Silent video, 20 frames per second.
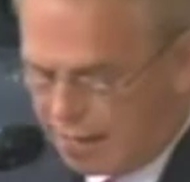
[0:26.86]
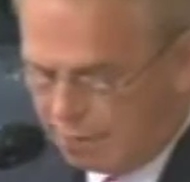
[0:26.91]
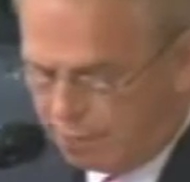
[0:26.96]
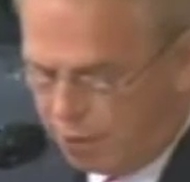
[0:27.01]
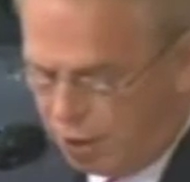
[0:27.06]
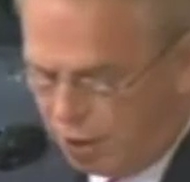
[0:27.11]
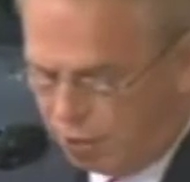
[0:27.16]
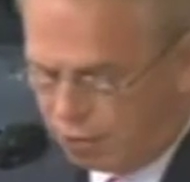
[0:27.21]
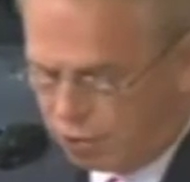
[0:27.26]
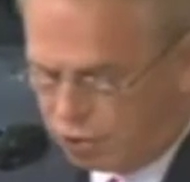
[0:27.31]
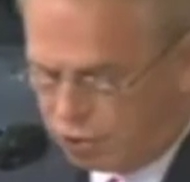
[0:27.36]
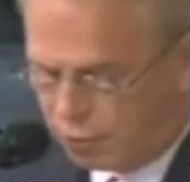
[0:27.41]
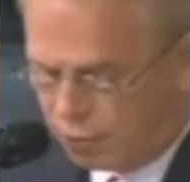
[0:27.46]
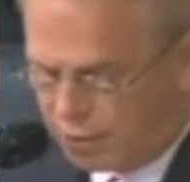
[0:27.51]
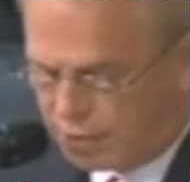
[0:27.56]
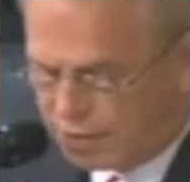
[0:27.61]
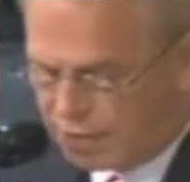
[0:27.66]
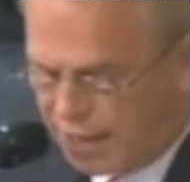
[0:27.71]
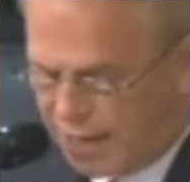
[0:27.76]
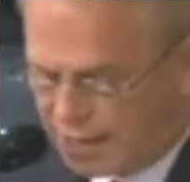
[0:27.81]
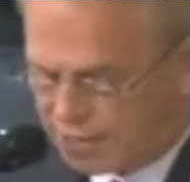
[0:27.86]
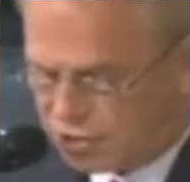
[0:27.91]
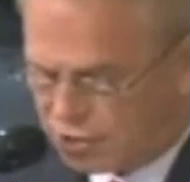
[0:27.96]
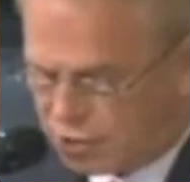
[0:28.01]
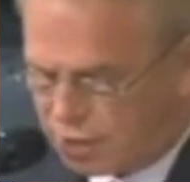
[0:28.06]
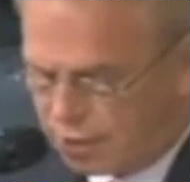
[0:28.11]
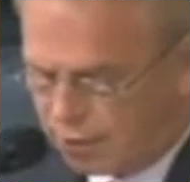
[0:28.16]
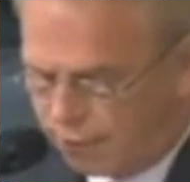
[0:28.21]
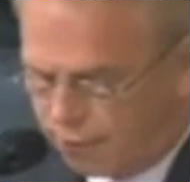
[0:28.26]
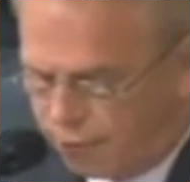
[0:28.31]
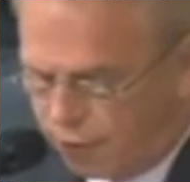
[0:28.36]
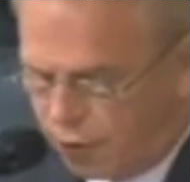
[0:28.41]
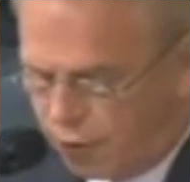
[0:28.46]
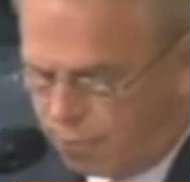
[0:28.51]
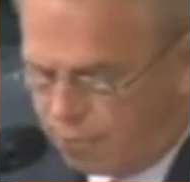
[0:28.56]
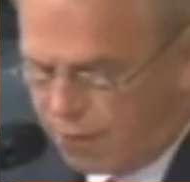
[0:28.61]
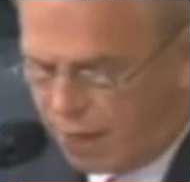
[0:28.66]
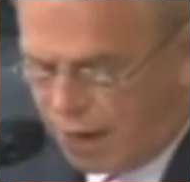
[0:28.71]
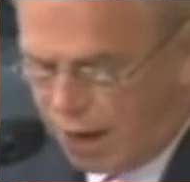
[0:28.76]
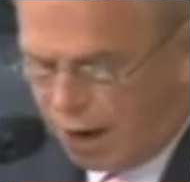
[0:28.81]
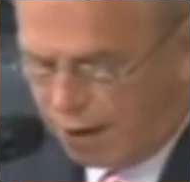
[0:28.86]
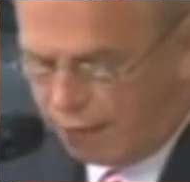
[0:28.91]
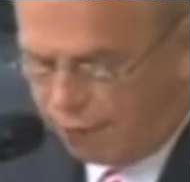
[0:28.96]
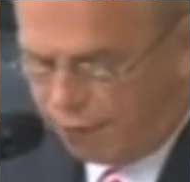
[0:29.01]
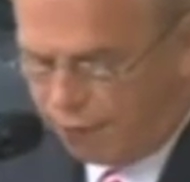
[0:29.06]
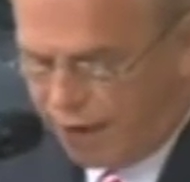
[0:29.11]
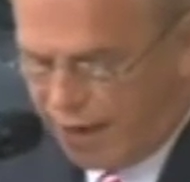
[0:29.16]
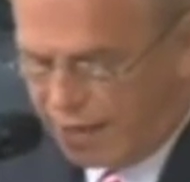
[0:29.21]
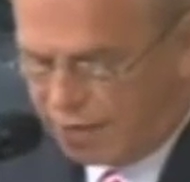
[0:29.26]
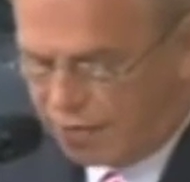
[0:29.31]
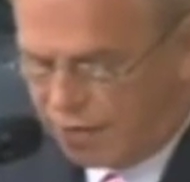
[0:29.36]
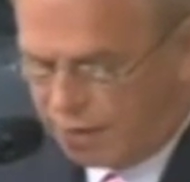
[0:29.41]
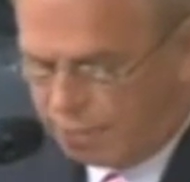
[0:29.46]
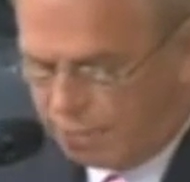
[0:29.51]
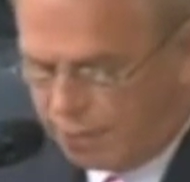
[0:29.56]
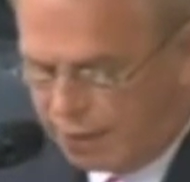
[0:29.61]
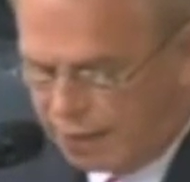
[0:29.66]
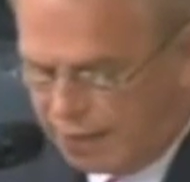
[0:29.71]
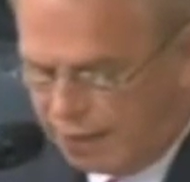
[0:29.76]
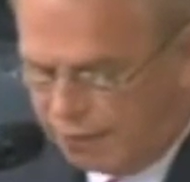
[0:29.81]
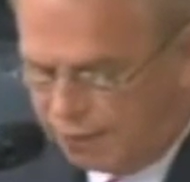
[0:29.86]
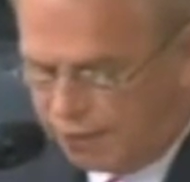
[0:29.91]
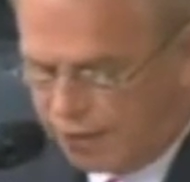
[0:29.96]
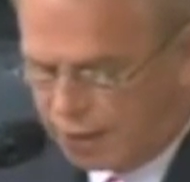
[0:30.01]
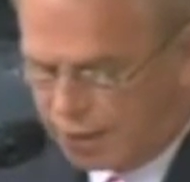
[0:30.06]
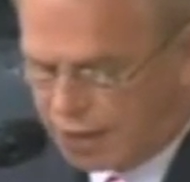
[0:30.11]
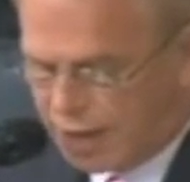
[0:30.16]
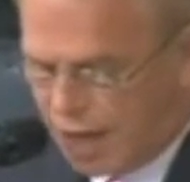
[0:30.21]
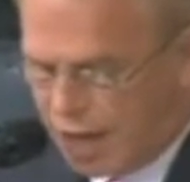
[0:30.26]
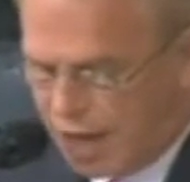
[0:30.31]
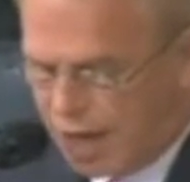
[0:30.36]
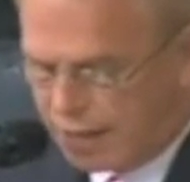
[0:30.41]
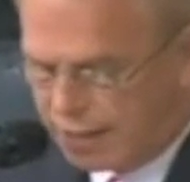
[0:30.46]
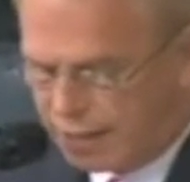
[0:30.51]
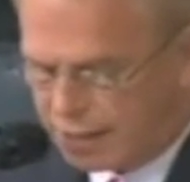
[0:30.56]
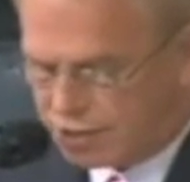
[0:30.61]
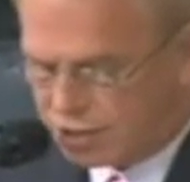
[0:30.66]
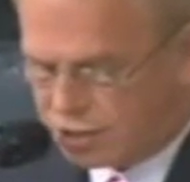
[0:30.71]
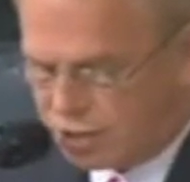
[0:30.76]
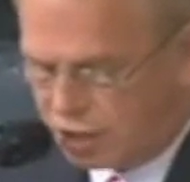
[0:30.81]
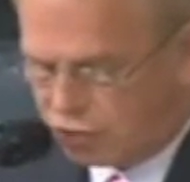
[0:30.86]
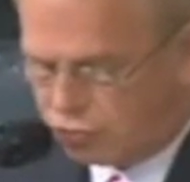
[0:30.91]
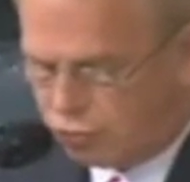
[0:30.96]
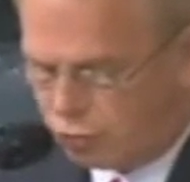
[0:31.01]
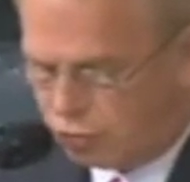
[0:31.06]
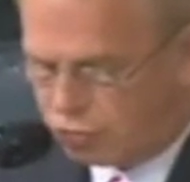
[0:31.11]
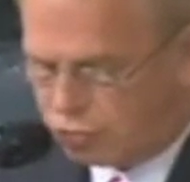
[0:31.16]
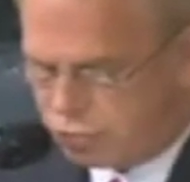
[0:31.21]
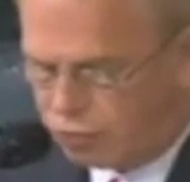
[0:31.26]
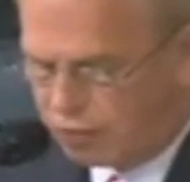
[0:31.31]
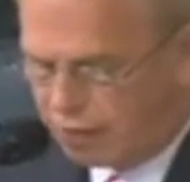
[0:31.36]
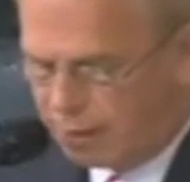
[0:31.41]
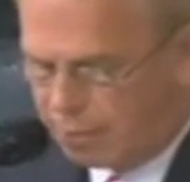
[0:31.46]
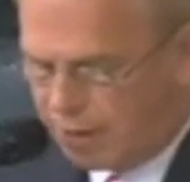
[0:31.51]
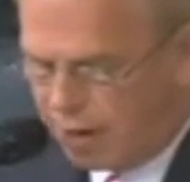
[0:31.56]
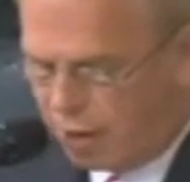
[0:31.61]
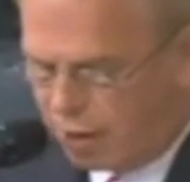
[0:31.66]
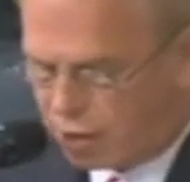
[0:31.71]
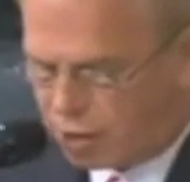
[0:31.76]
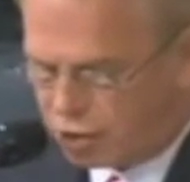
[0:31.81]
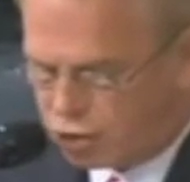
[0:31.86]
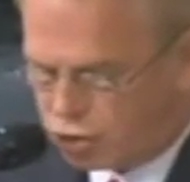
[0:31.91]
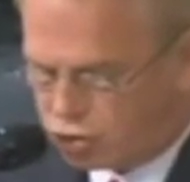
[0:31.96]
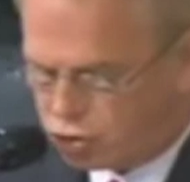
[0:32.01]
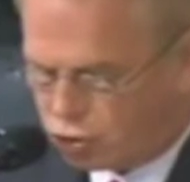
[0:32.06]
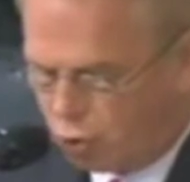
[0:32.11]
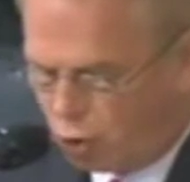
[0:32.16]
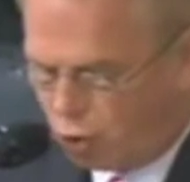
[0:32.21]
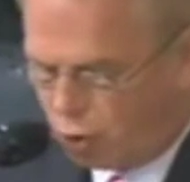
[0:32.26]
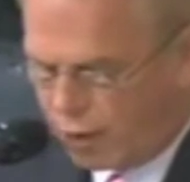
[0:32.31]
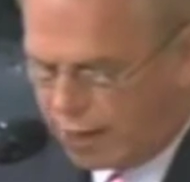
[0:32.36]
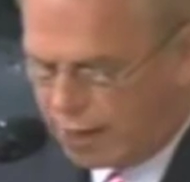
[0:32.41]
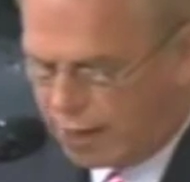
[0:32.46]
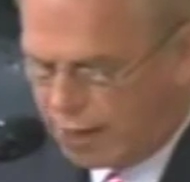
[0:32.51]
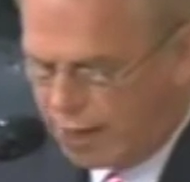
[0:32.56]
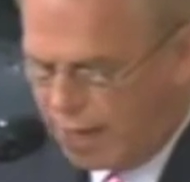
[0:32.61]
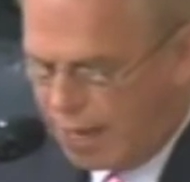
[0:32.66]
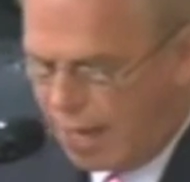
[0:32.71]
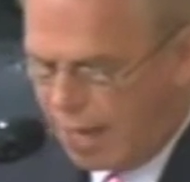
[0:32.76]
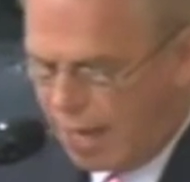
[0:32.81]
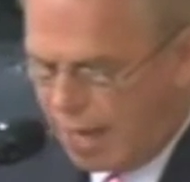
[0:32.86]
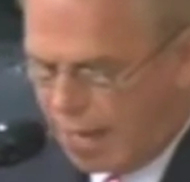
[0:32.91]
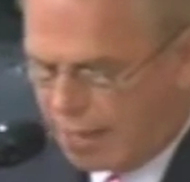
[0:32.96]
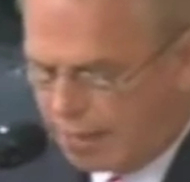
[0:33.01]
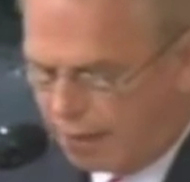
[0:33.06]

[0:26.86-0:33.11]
earlier this week following criticism from Republicans. DNC chair and Los Angeles